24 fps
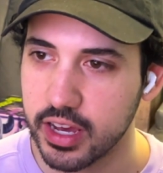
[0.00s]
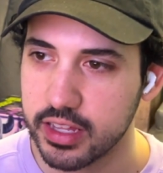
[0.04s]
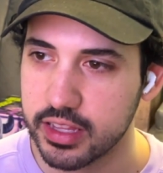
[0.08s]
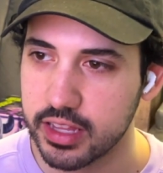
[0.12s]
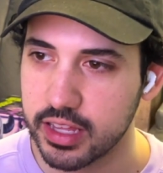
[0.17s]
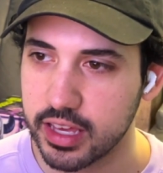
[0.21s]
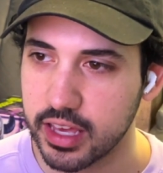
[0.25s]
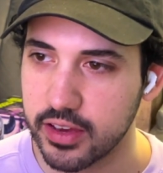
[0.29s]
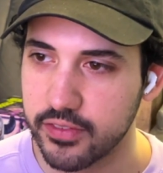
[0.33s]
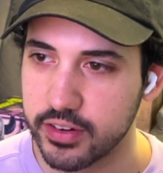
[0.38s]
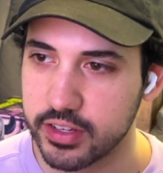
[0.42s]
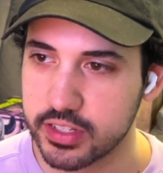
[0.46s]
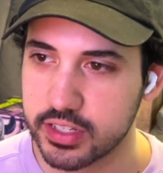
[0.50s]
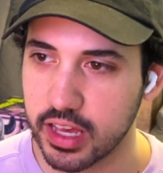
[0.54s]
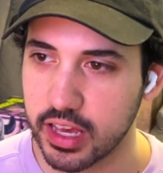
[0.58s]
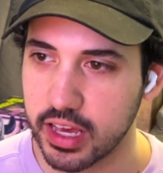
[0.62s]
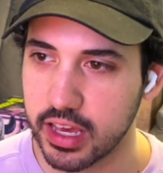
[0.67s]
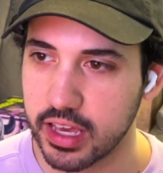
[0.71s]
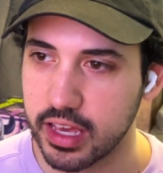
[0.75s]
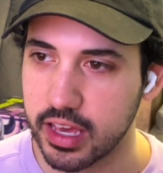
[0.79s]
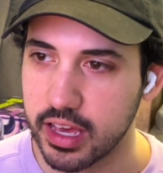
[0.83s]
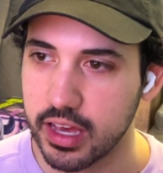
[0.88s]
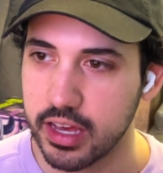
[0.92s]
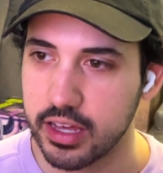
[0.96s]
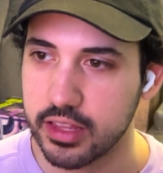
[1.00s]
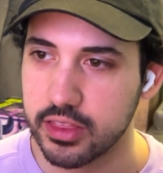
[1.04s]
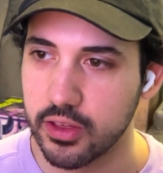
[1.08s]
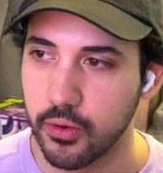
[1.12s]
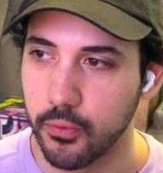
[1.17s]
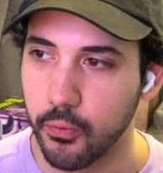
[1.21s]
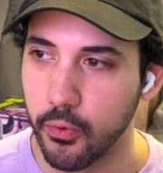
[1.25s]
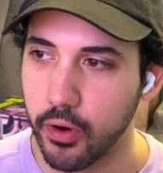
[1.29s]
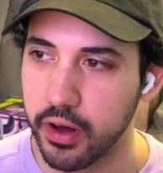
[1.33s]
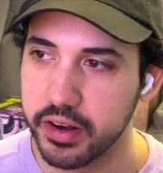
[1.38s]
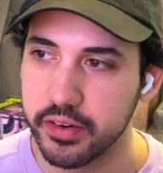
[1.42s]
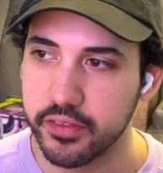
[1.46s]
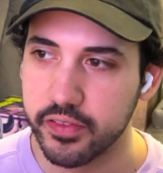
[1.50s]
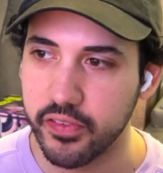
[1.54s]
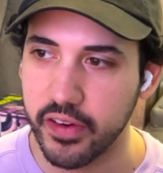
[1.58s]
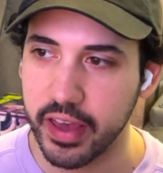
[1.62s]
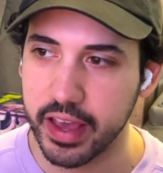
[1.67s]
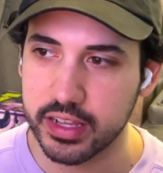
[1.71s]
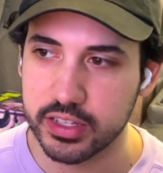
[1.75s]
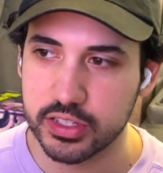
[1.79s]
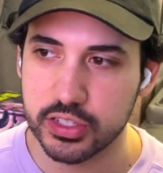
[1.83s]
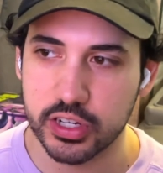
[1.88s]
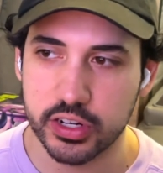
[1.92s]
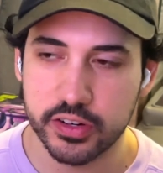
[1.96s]
They give us like the one
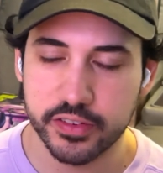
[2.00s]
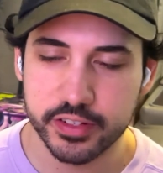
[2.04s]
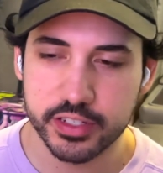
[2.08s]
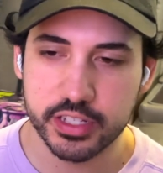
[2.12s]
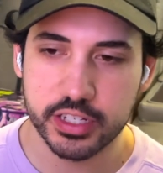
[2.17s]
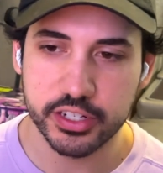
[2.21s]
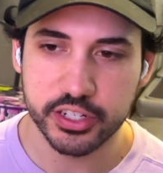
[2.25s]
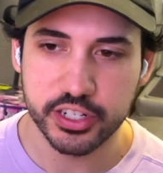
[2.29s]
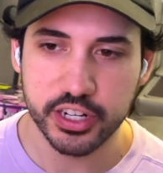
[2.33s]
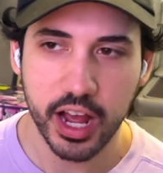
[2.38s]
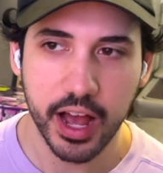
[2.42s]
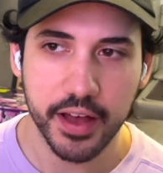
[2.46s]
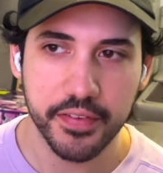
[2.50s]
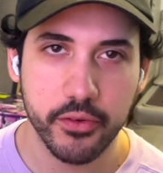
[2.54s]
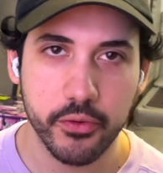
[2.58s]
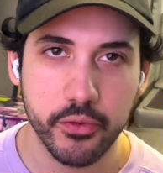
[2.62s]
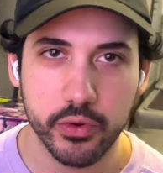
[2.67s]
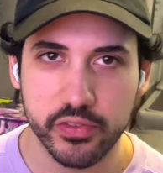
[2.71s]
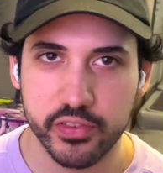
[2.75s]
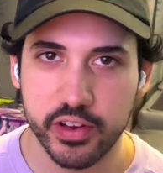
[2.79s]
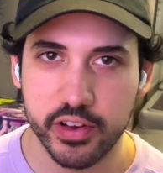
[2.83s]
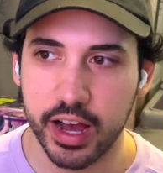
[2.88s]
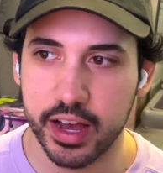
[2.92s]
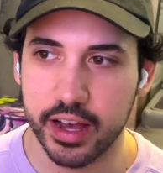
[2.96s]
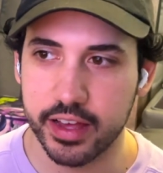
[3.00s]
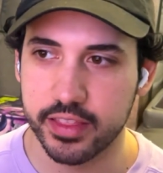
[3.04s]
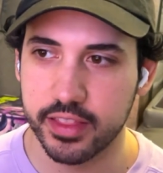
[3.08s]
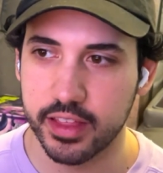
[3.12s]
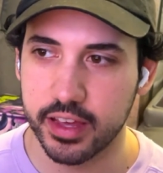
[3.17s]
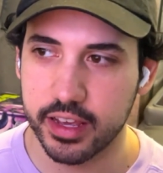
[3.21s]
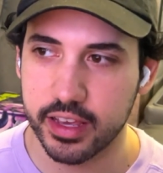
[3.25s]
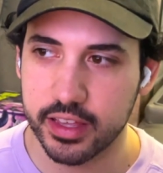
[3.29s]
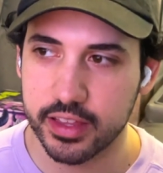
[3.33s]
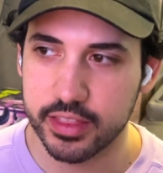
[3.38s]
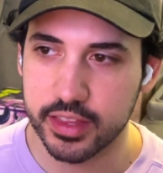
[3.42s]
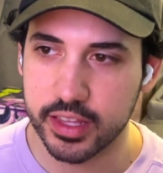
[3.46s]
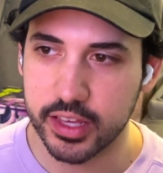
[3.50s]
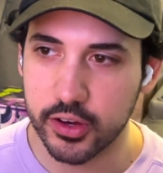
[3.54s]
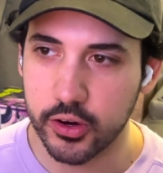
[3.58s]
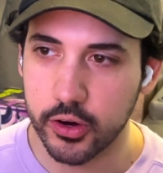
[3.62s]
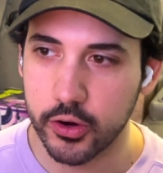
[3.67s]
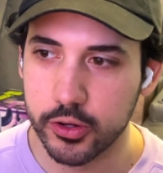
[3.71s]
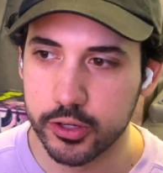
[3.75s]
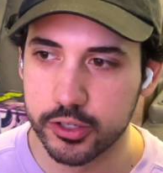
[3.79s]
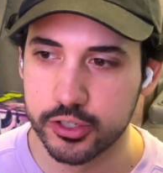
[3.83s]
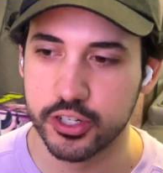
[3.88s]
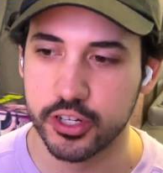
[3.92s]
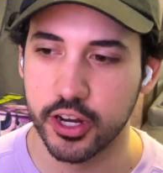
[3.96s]
fan servicey shot that we've gotten like in the
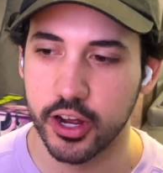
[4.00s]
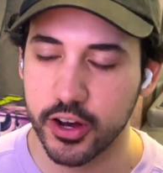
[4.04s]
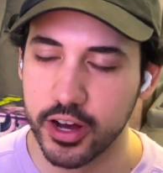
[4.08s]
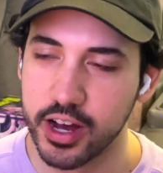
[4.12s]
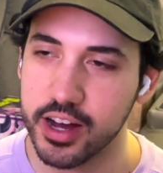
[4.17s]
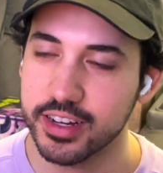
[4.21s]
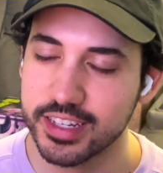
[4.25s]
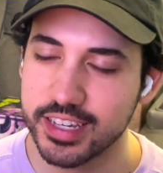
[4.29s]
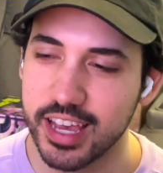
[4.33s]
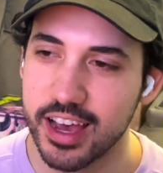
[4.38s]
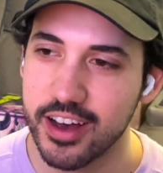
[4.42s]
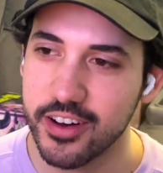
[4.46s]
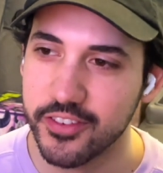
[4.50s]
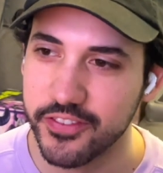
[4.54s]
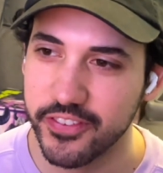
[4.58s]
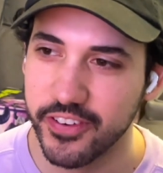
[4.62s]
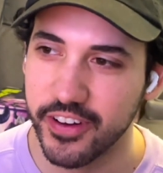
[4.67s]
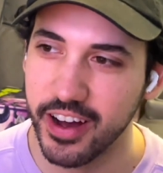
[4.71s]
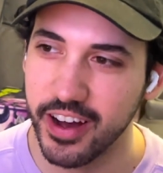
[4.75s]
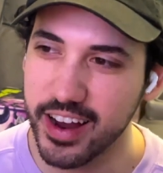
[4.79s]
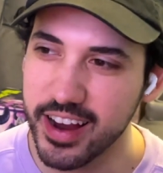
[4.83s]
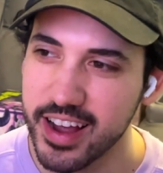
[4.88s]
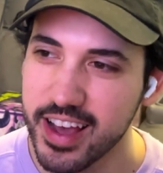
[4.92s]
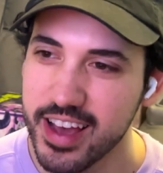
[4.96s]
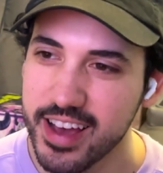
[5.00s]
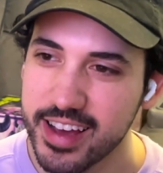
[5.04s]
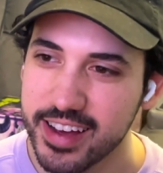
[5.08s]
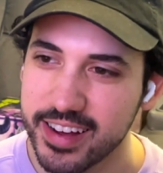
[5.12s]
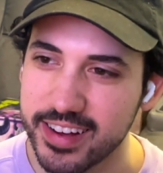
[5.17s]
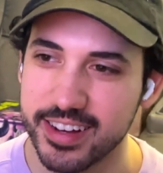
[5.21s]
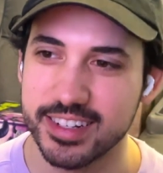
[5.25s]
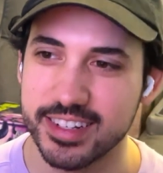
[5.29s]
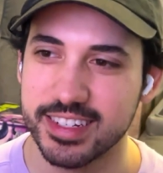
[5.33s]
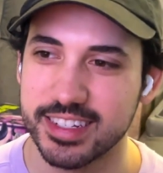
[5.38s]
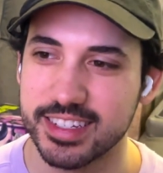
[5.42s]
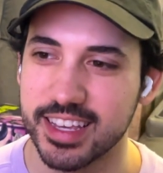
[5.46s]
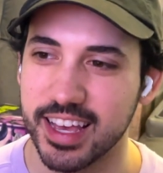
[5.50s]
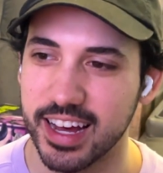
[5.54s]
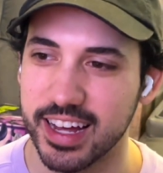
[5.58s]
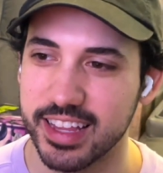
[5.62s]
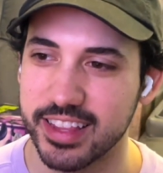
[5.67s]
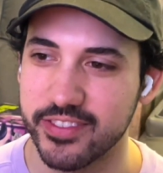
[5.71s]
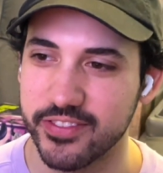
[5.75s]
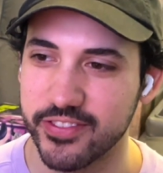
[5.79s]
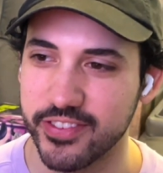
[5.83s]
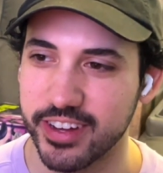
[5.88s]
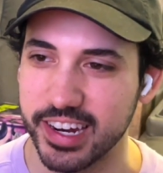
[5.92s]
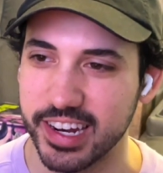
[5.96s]
whole show so far, which is kind
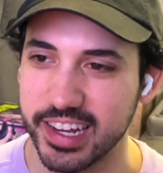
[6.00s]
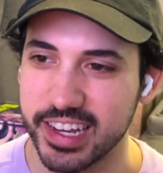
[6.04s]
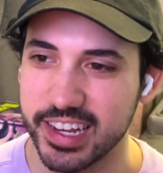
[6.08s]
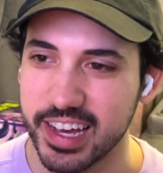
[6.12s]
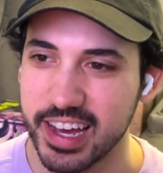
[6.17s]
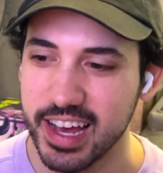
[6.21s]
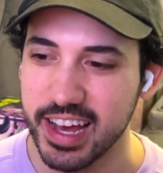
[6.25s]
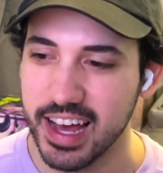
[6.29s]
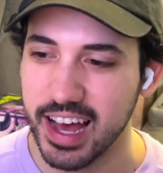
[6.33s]
of funny.